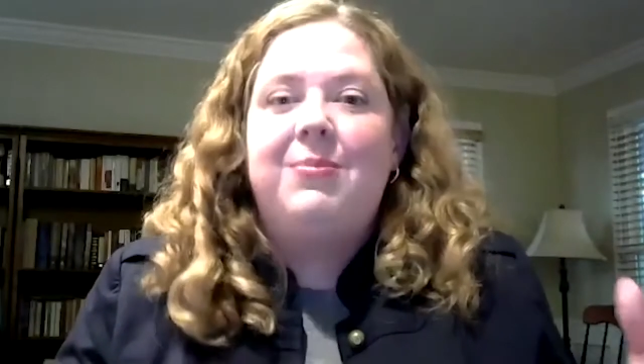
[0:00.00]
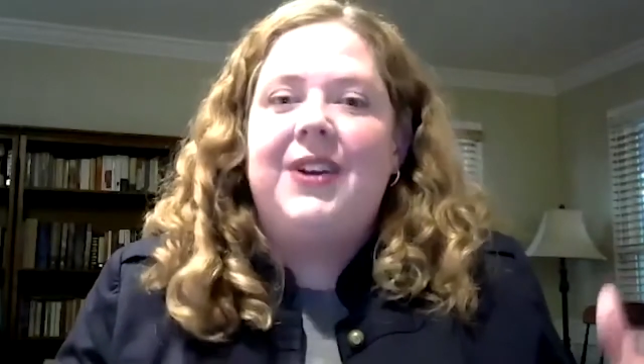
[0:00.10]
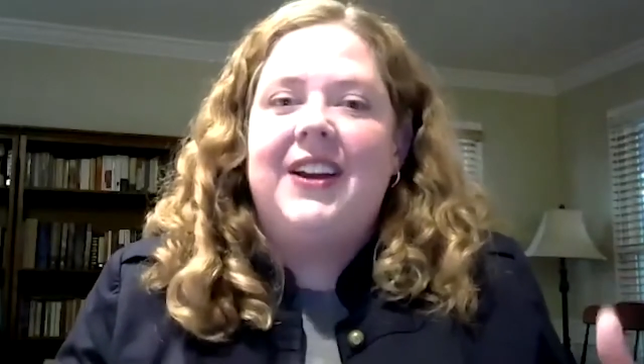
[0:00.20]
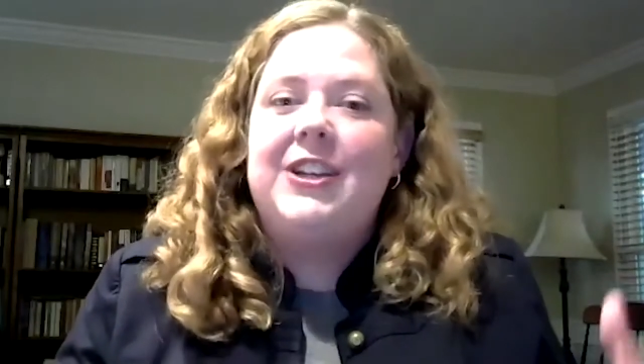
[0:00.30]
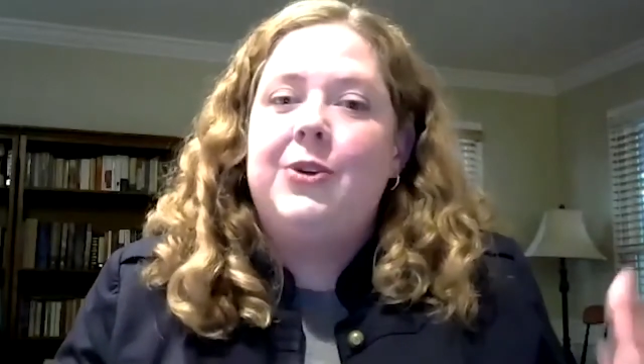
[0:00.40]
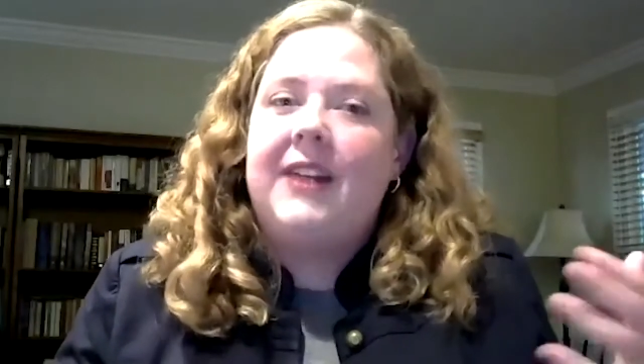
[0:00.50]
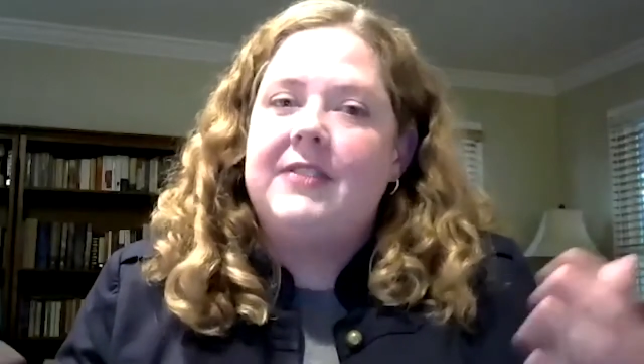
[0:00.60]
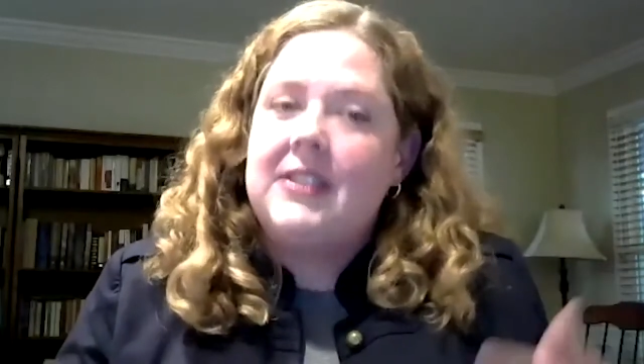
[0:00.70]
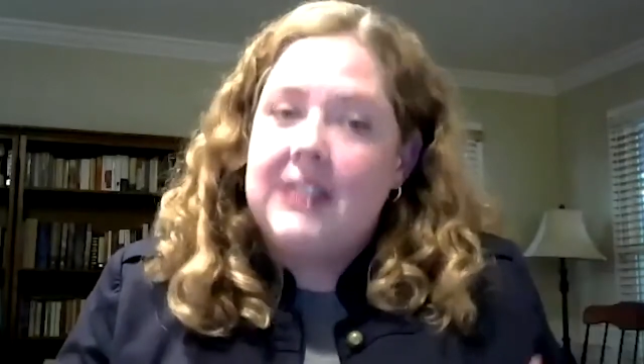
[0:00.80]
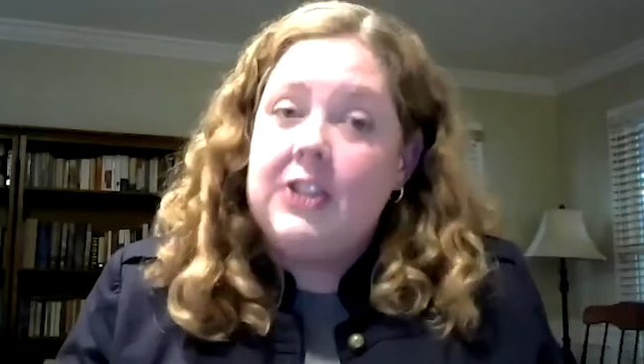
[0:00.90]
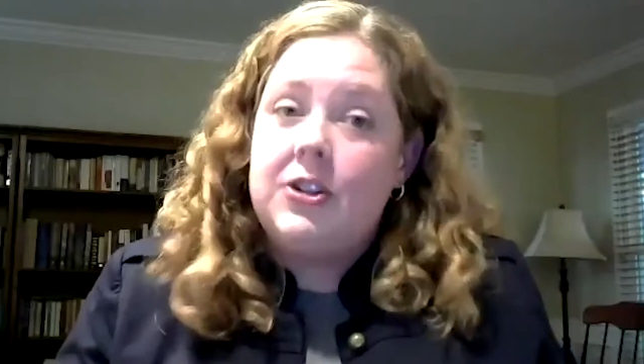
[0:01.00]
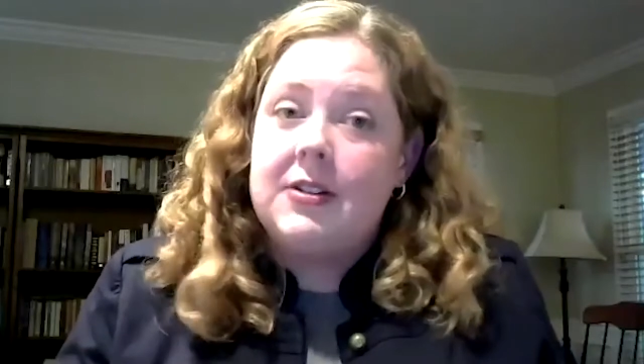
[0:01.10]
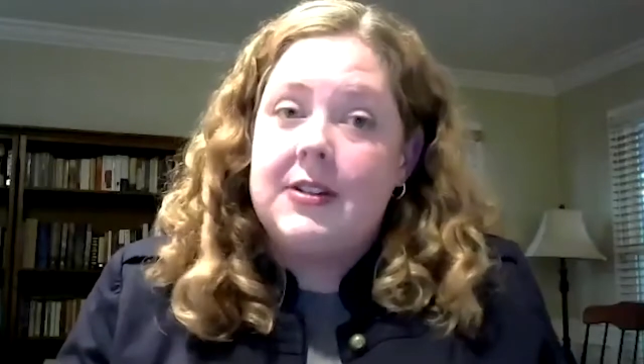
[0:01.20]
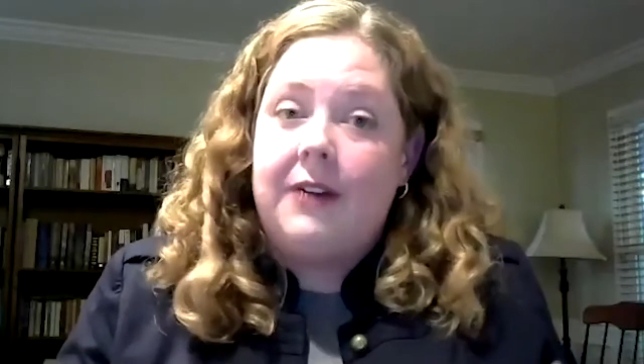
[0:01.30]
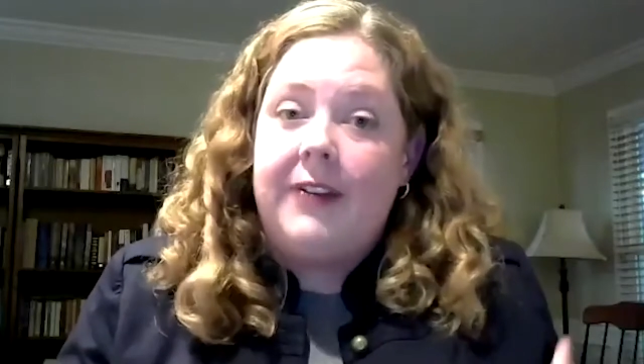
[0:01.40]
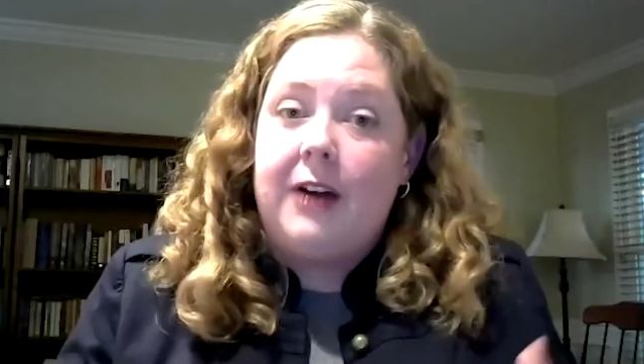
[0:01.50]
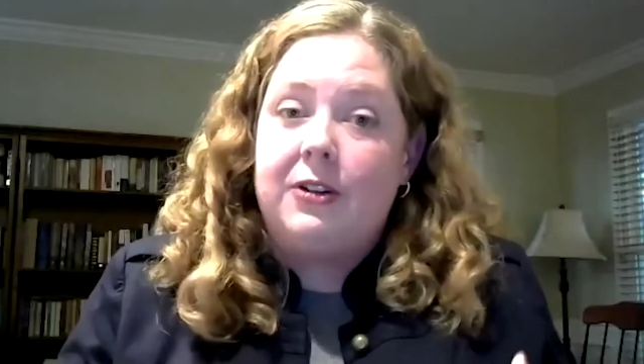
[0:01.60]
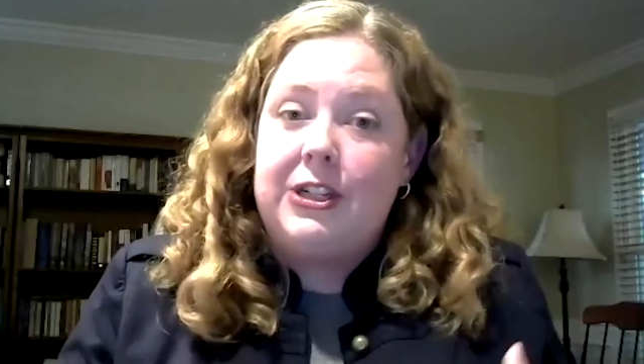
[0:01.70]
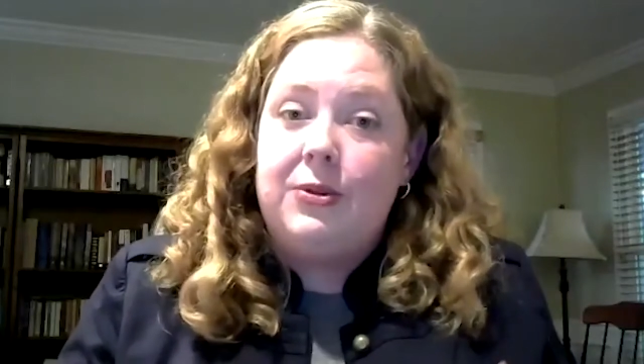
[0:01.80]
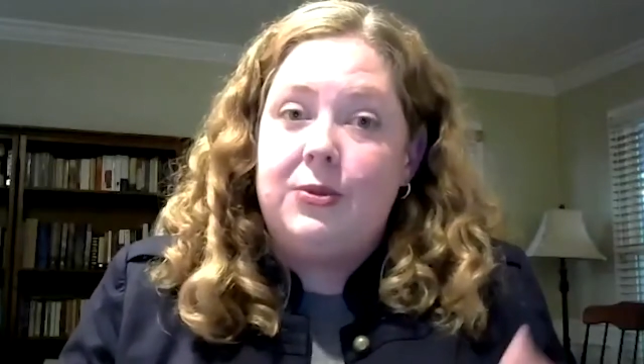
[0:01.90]
but you have to teach yourself how
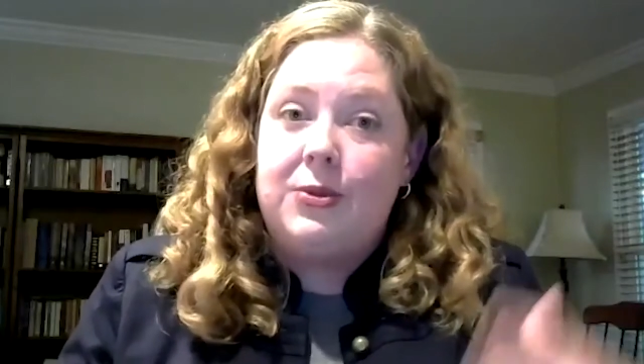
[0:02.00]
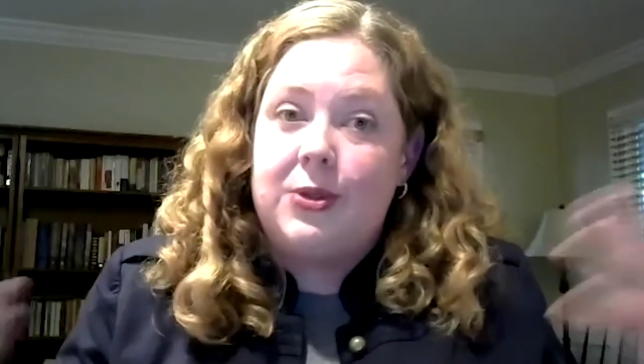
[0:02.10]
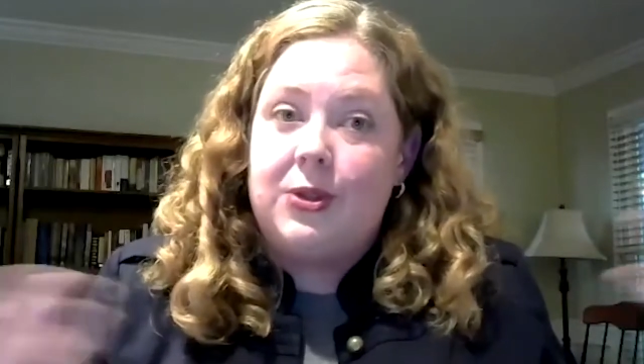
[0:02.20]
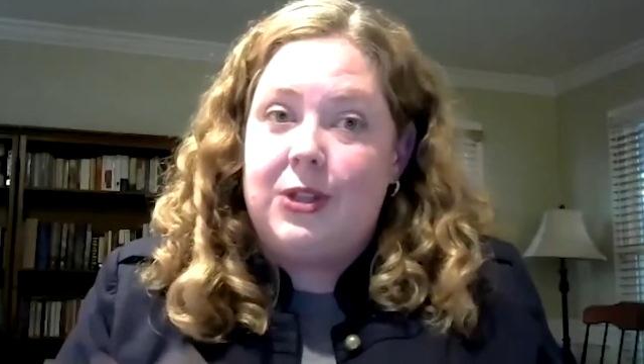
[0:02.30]
to use